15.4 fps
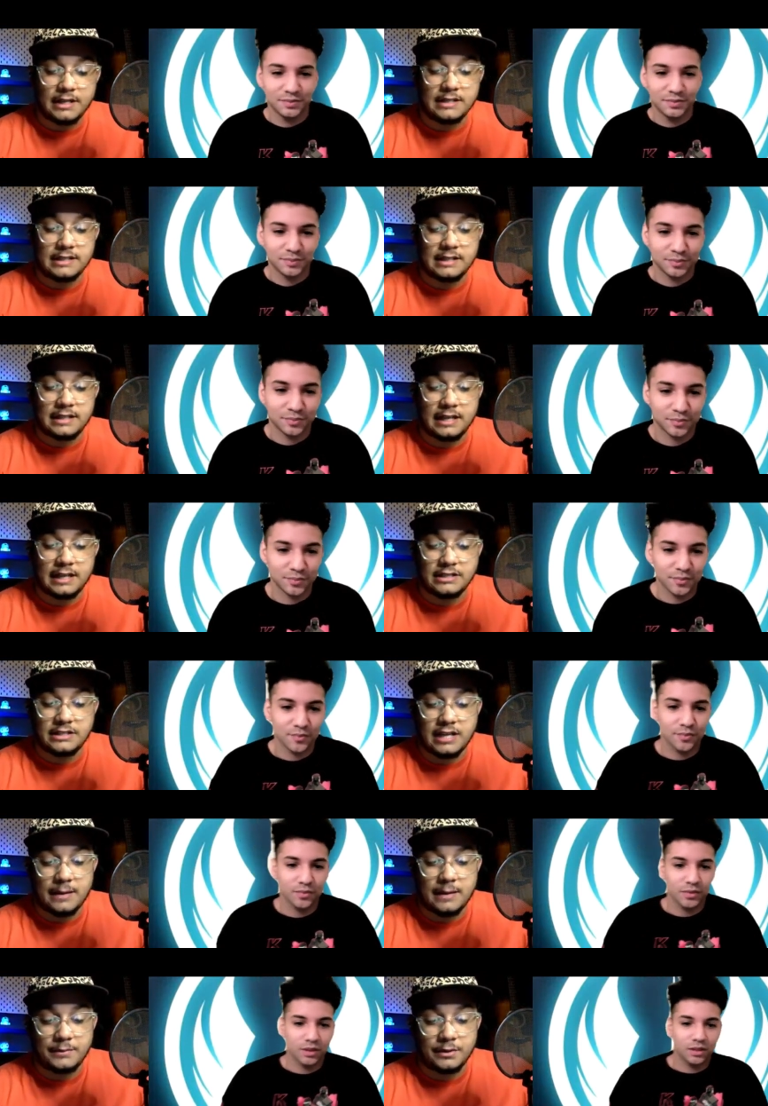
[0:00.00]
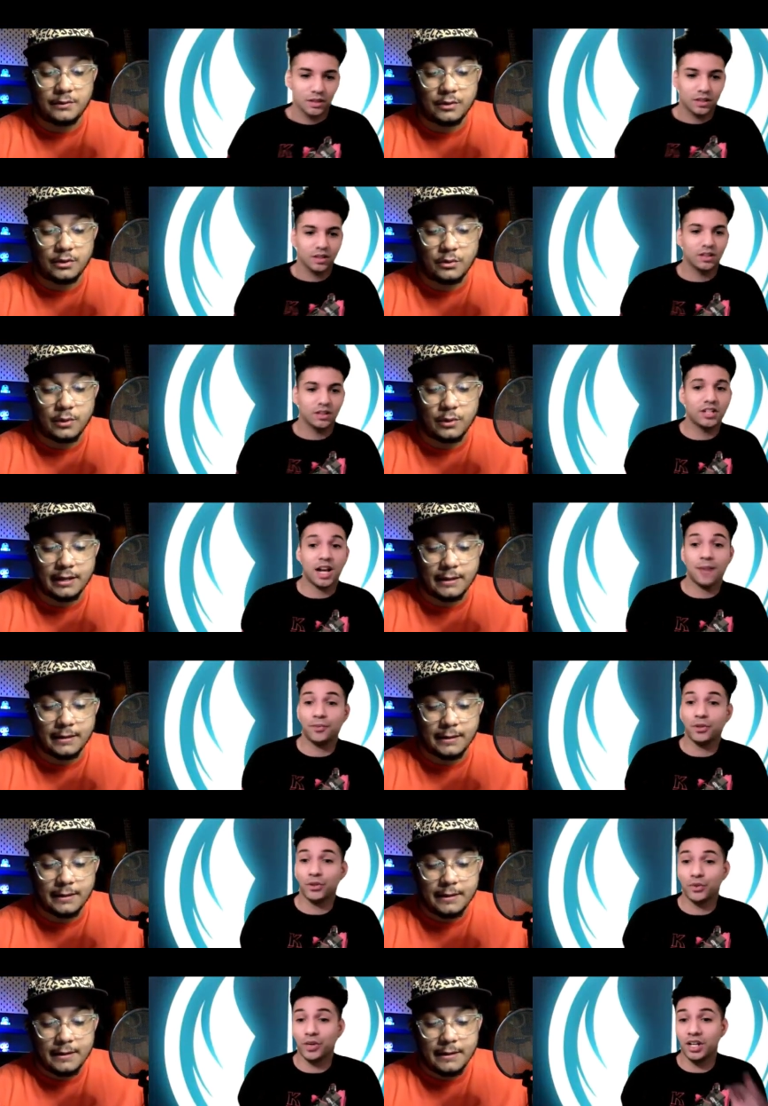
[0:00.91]
Speaker 1: into the next chapter real quick.
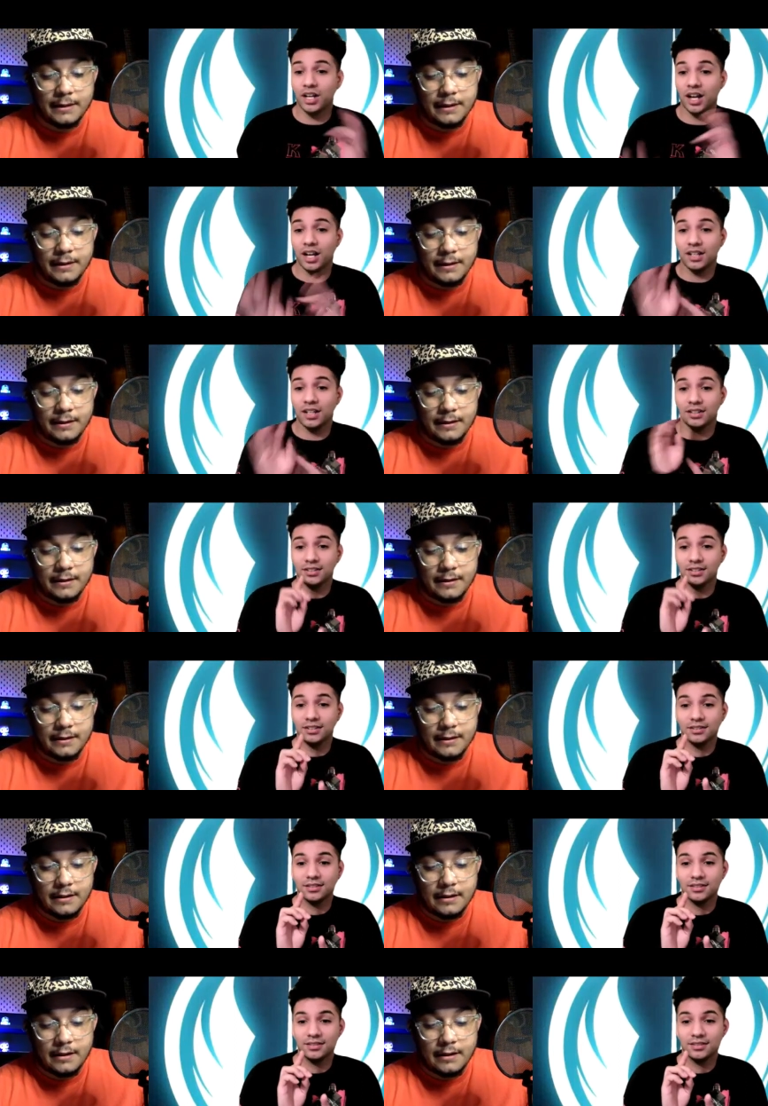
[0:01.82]
Chapter three, guys.